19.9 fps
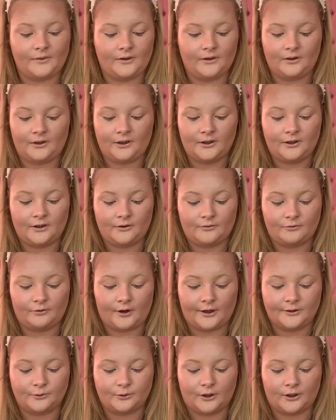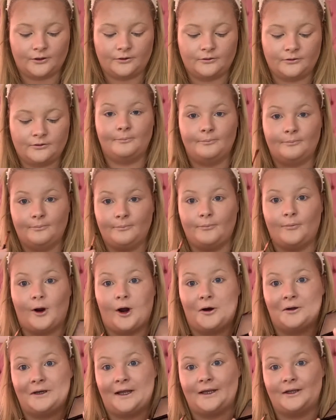I can't find one, but
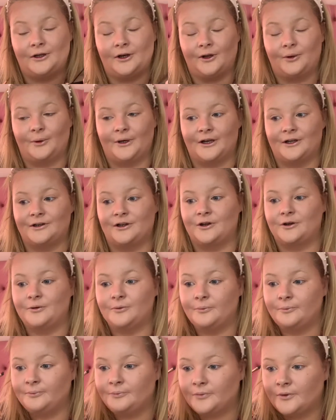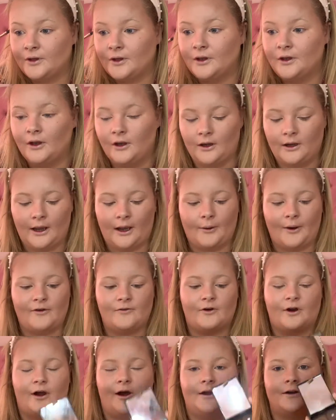I'll let you know when I do.
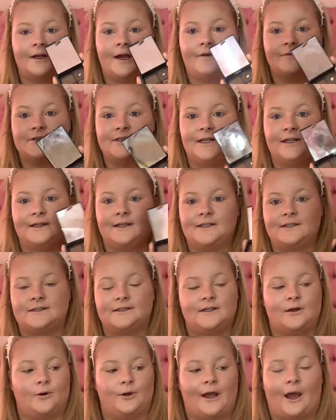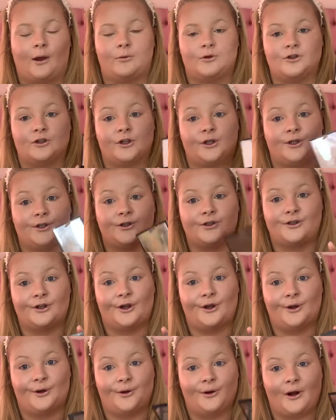However, I have seen these still on Amazon, so
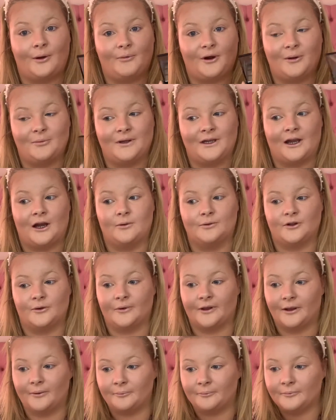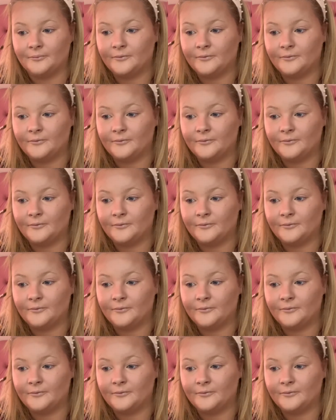I might pick up some of them.